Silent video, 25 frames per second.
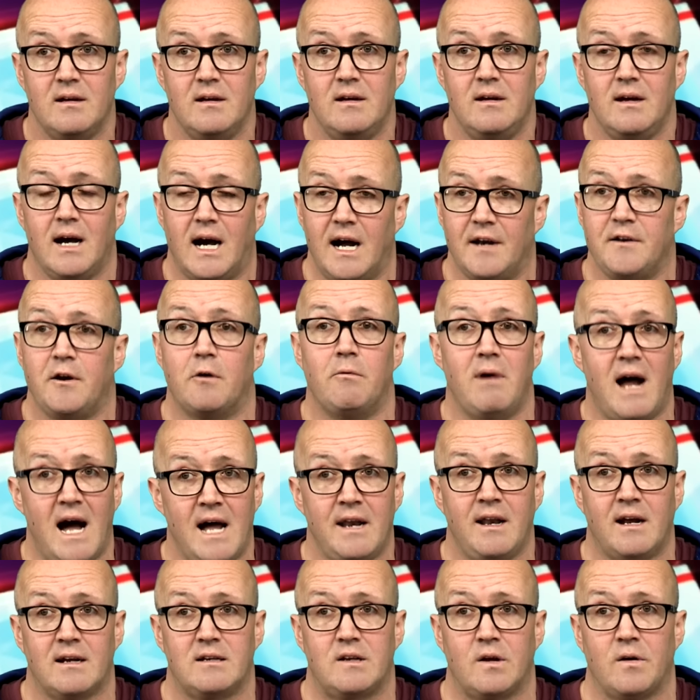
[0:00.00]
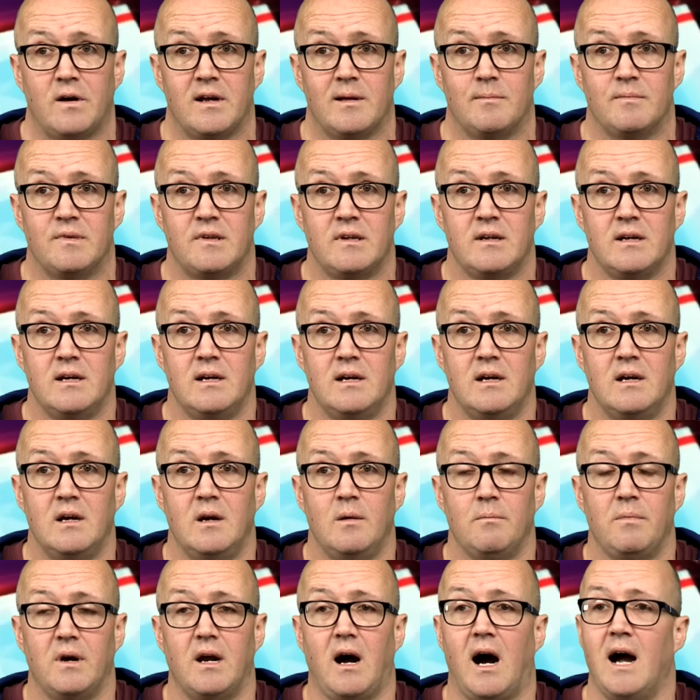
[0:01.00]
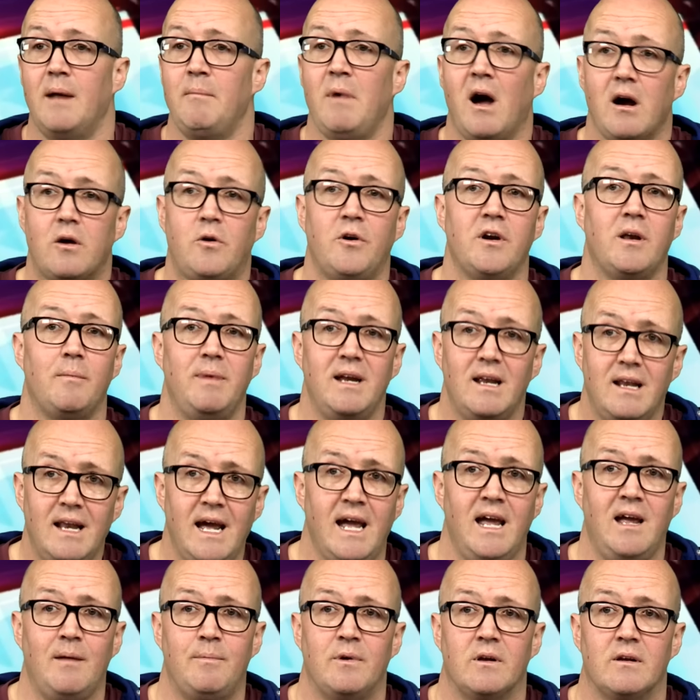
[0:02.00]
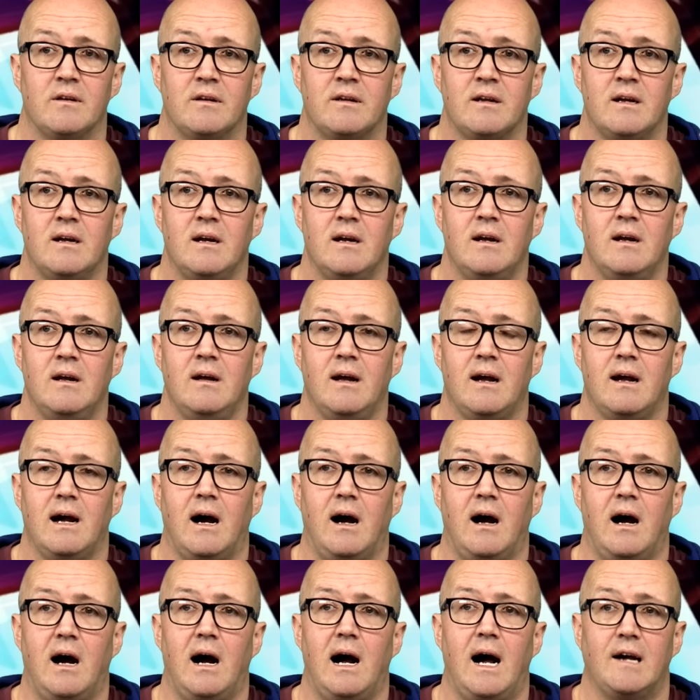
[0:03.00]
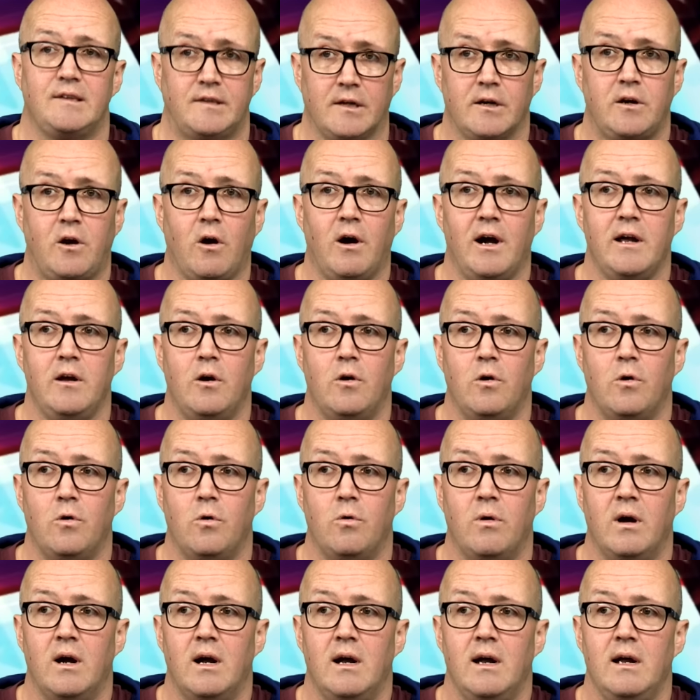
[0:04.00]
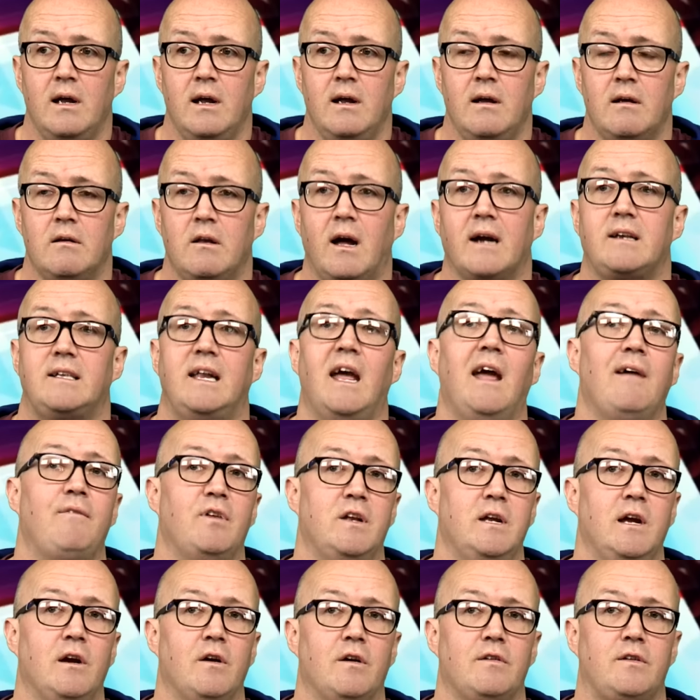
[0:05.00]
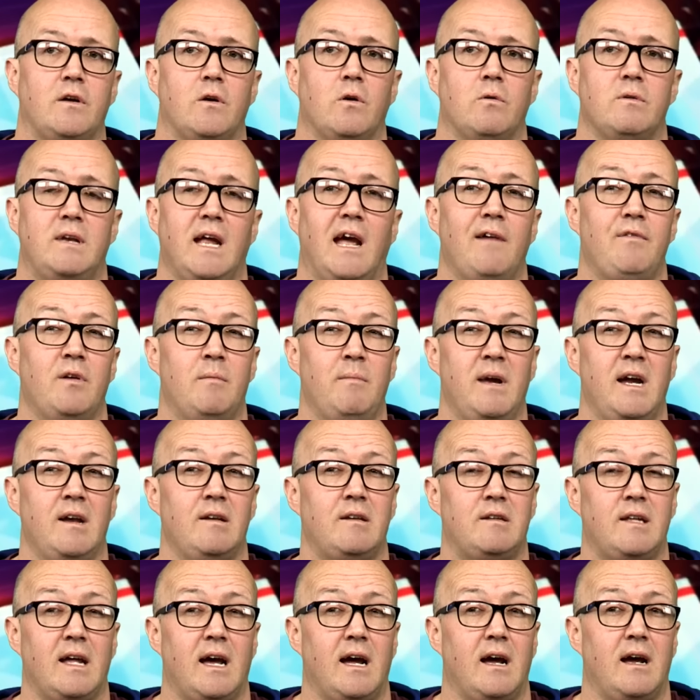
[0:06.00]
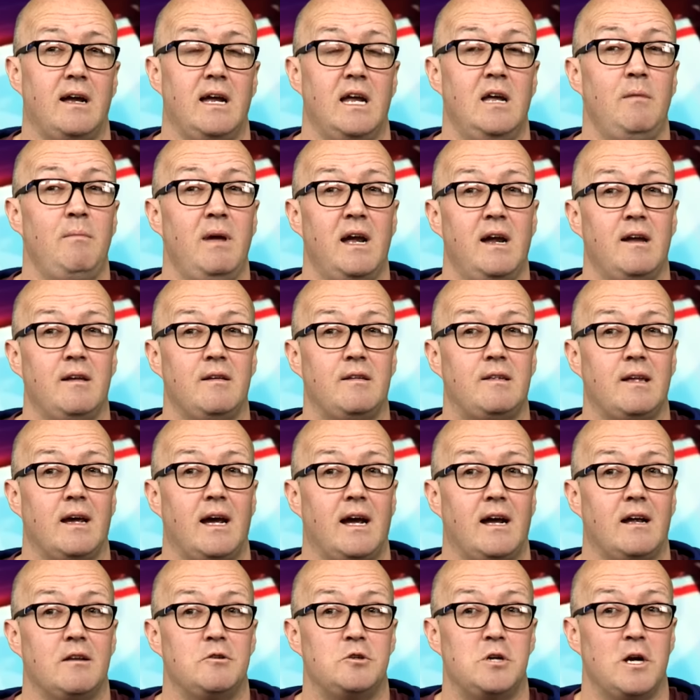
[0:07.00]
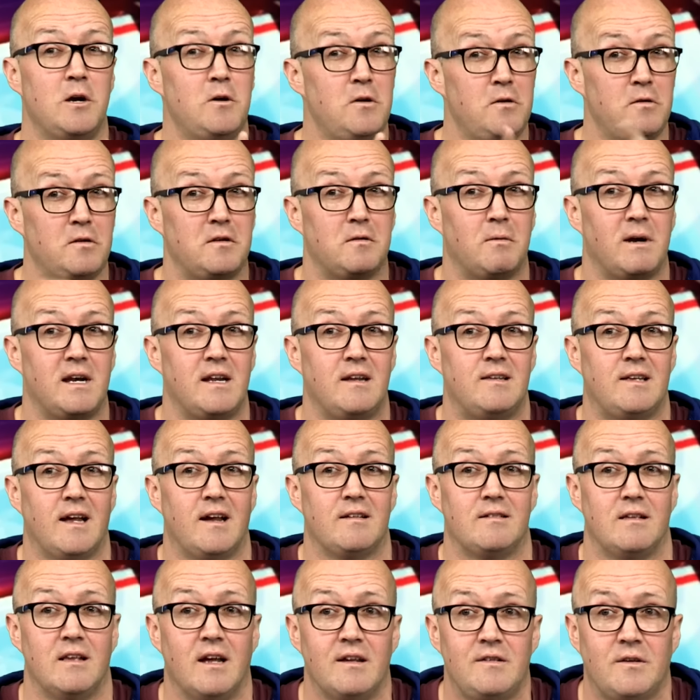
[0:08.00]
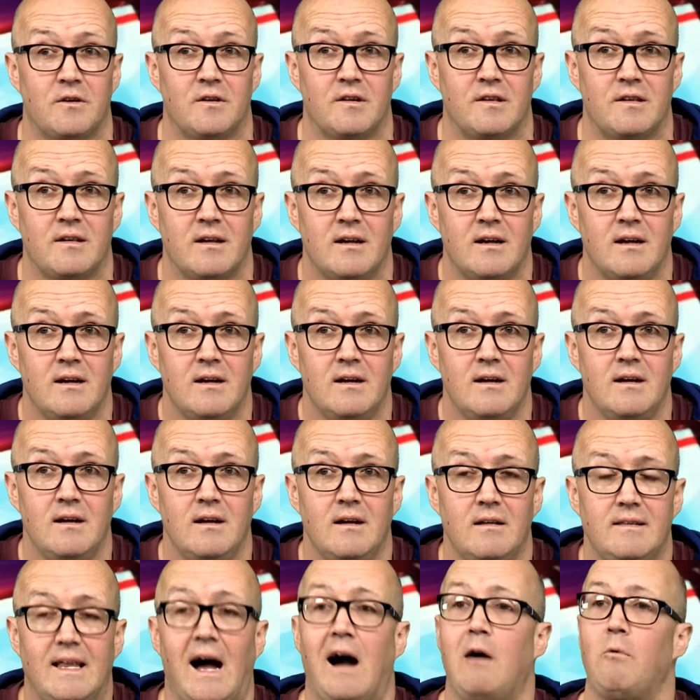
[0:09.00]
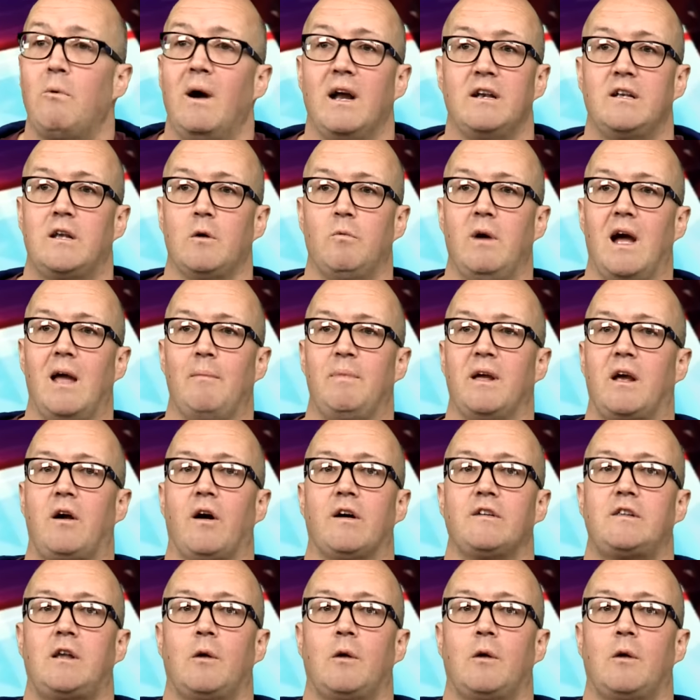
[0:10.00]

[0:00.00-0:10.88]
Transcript: and Iran at times. But I'm not going to be labelled as a guy who, like David years ago, David means uh, he means uh, Jews when he says lizards. That went away because there